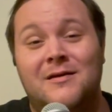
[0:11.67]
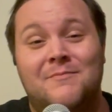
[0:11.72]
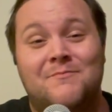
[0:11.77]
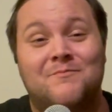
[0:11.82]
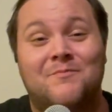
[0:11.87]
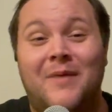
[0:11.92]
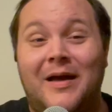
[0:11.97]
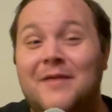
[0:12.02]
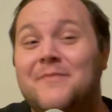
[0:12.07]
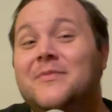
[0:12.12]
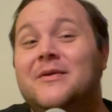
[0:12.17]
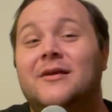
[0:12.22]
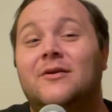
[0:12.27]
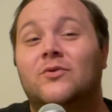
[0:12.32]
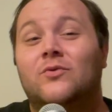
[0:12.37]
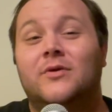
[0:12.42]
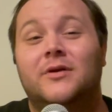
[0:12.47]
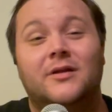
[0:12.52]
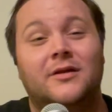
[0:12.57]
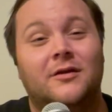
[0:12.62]
might be in
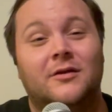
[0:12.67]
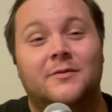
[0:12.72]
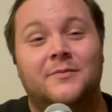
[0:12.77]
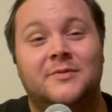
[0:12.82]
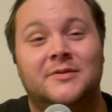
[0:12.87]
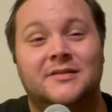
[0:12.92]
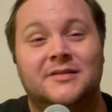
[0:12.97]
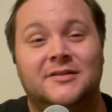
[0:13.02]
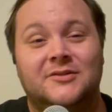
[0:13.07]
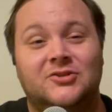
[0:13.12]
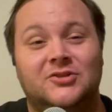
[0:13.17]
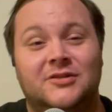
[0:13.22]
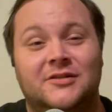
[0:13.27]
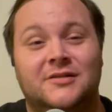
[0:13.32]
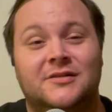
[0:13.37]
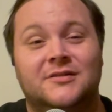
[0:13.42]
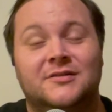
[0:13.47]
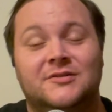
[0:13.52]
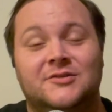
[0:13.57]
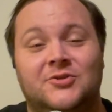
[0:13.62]
a really good
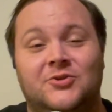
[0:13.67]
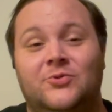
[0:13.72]
position